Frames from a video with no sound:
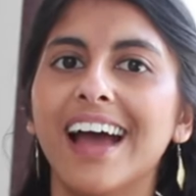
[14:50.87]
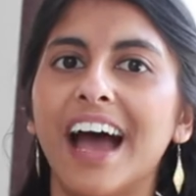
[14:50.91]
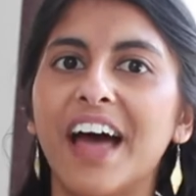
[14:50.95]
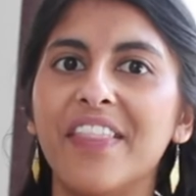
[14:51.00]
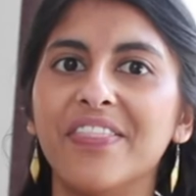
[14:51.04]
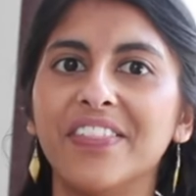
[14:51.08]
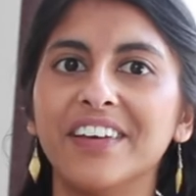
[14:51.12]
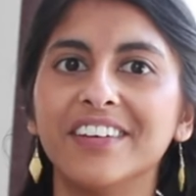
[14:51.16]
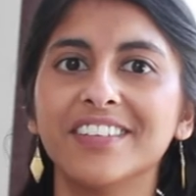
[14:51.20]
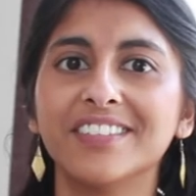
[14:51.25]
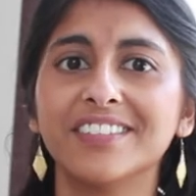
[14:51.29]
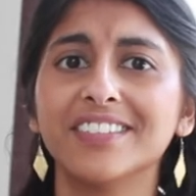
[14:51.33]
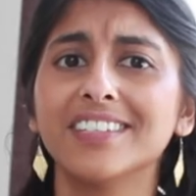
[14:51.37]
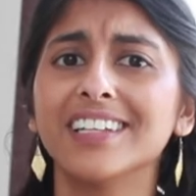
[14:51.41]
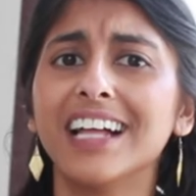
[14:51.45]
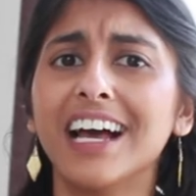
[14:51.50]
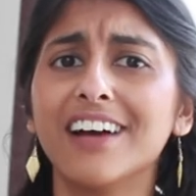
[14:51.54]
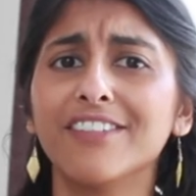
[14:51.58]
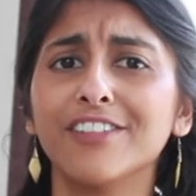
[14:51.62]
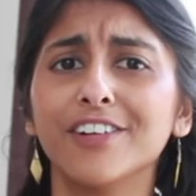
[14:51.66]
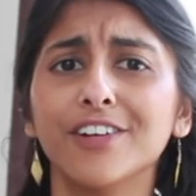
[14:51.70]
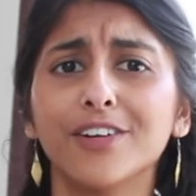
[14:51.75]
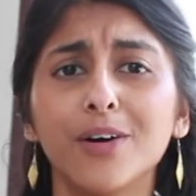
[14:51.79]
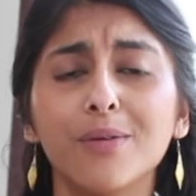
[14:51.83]
and they'll still
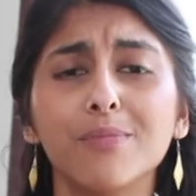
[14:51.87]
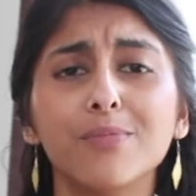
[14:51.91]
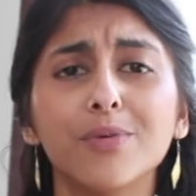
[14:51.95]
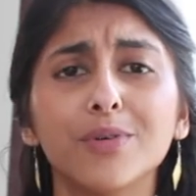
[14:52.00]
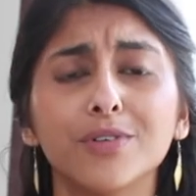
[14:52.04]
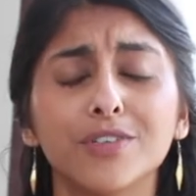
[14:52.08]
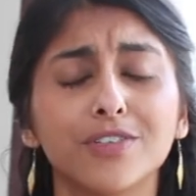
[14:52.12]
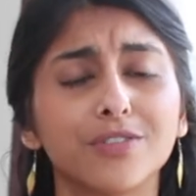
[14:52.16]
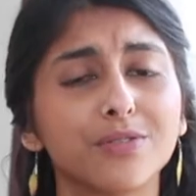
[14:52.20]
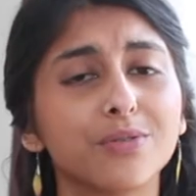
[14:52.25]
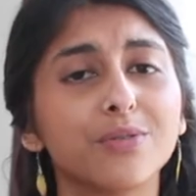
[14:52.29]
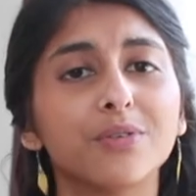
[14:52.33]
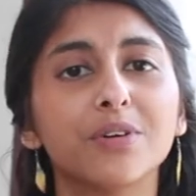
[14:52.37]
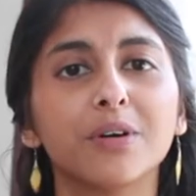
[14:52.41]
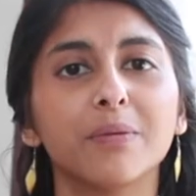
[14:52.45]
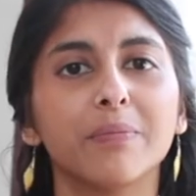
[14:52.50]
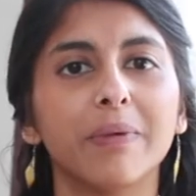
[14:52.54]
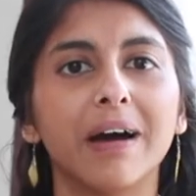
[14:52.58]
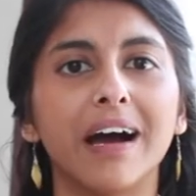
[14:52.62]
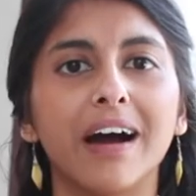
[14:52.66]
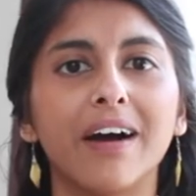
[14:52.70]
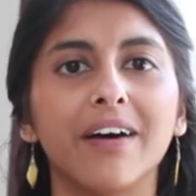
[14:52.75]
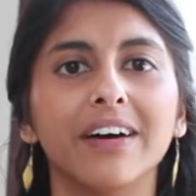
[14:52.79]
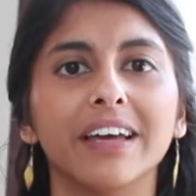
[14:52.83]
have a lot more to talk
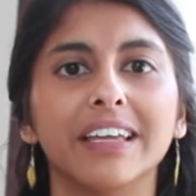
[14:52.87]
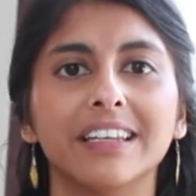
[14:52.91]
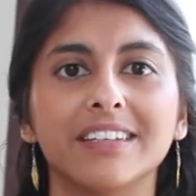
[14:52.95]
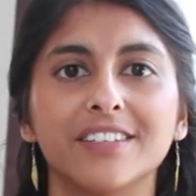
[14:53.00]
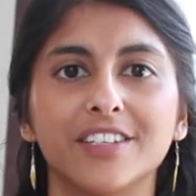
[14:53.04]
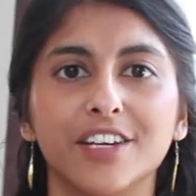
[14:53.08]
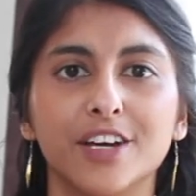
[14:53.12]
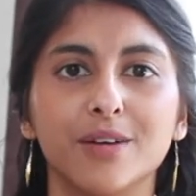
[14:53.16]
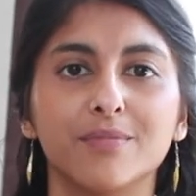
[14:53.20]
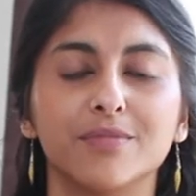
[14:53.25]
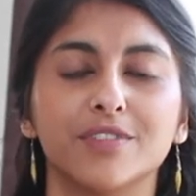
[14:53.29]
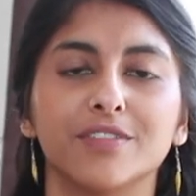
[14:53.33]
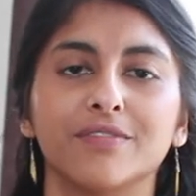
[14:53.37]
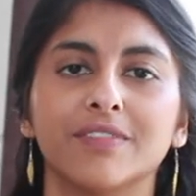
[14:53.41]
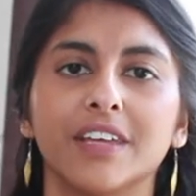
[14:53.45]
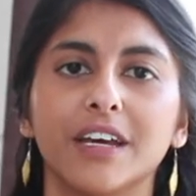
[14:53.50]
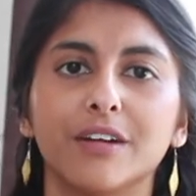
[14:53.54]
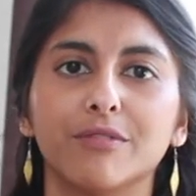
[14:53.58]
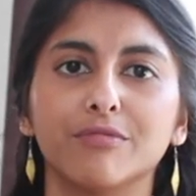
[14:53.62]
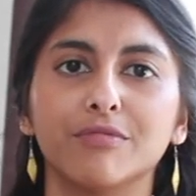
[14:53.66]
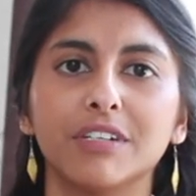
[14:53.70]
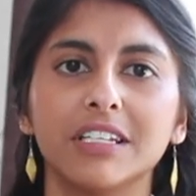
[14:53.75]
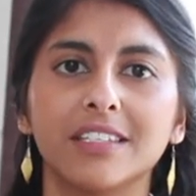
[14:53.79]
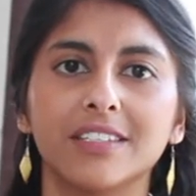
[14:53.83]
about in terms of
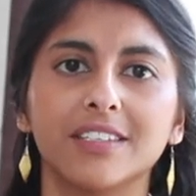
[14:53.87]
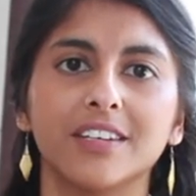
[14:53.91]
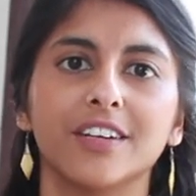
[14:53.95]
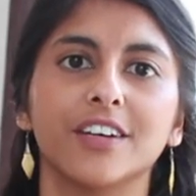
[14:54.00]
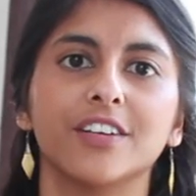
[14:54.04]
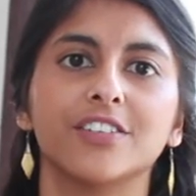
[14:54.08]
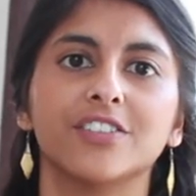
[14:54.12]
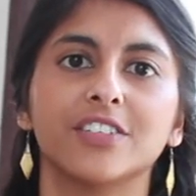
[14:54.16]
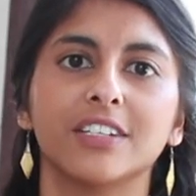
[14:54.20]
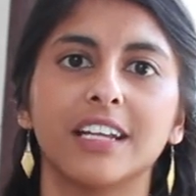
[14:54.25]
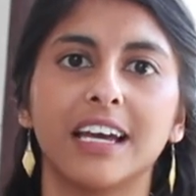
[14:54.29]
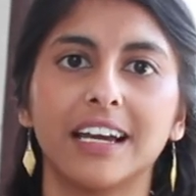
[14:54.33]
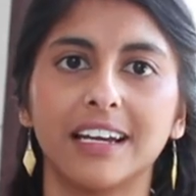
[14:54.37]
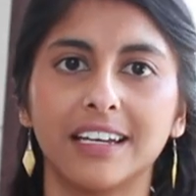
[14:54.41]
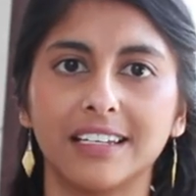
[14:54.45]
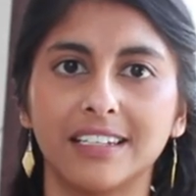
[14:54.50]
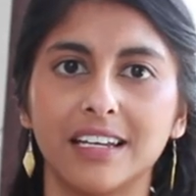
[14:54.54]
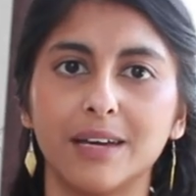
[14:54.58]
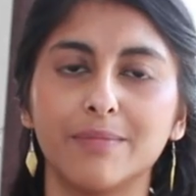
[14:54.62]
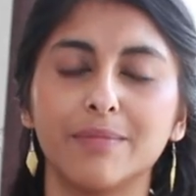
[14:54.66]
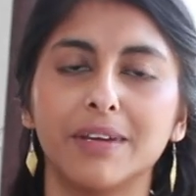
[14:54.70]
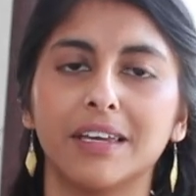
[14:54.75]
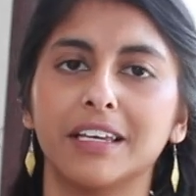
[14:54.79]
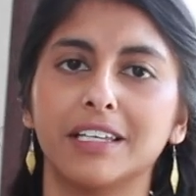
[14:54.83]
their research and
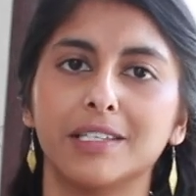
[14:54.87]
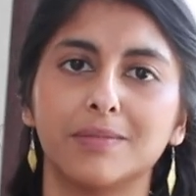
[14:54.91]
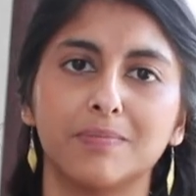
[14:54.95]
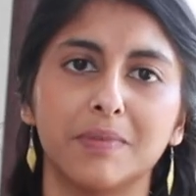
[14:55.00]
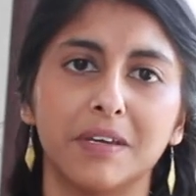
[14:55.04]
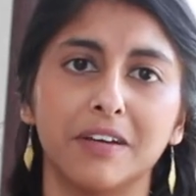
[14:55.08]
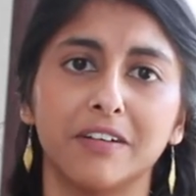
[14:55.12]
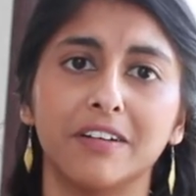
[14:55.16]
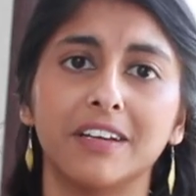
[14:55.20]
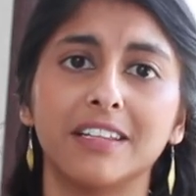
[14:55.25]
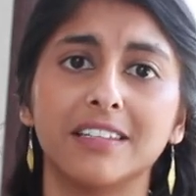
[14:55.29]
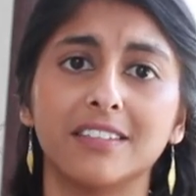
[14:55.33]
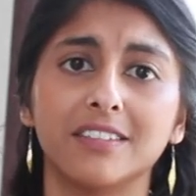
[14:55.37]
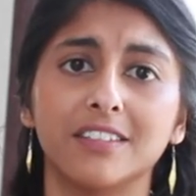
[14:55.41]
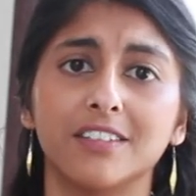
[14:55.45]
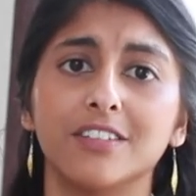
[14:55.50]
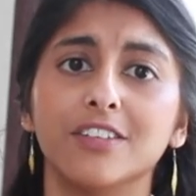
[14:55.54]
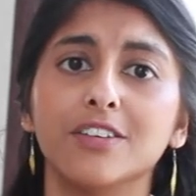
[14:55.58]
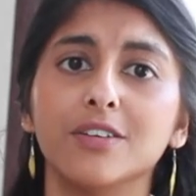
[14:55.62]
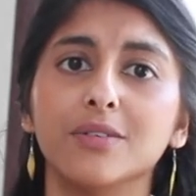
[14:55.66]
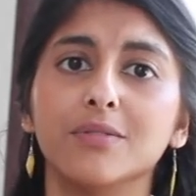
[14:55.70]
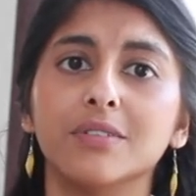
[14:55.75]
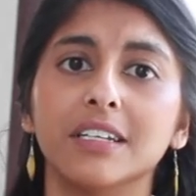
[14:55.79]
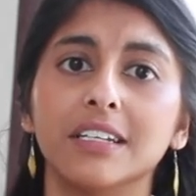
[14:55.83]
academic experience
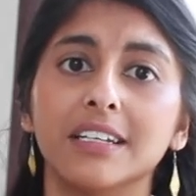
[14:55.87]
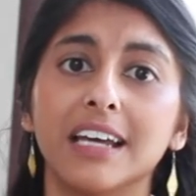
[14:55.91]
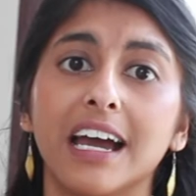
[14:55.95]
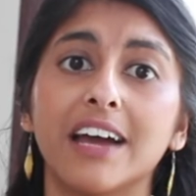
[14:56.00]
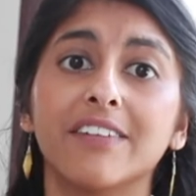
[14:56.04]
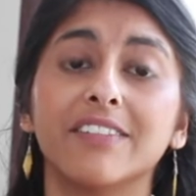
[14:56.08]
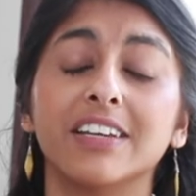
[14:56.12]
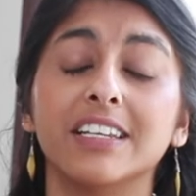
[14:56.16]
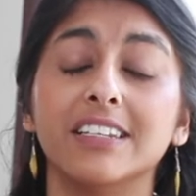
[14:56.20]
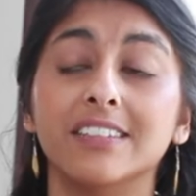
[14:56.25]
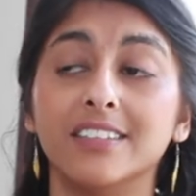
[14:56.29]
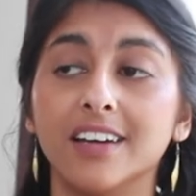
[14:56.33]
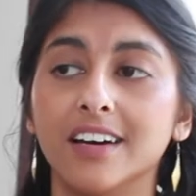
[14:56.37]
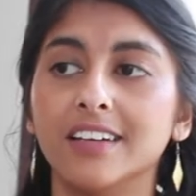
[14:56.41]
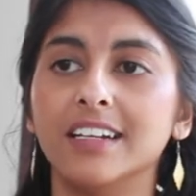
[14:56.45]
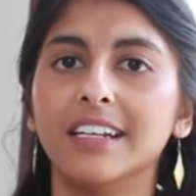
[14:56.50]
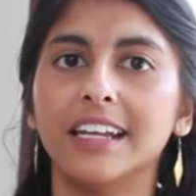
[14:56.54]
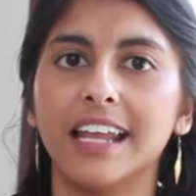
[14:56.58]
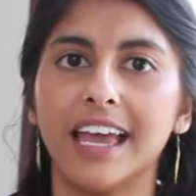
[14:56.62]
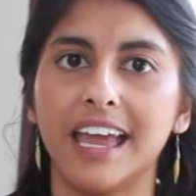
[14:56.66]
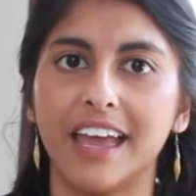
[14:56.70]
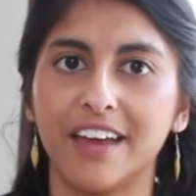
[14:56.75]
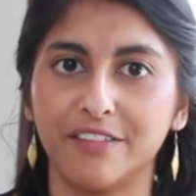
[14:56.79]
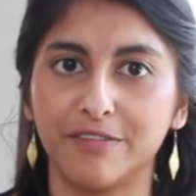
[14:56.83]
than you did having done
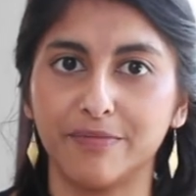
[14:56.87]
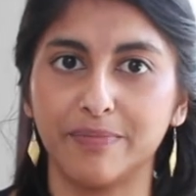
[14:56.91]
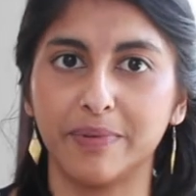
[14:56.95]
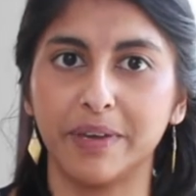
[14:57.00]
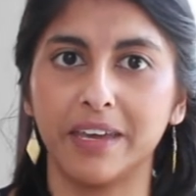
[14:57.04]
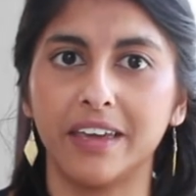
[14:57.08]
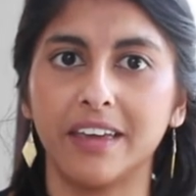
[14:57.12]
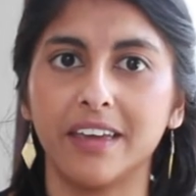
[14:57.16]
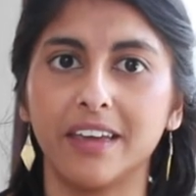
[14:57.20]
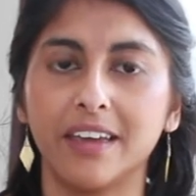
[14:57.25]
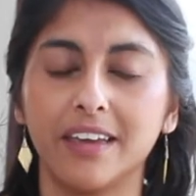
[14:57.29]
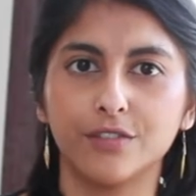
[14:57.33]
an AFP.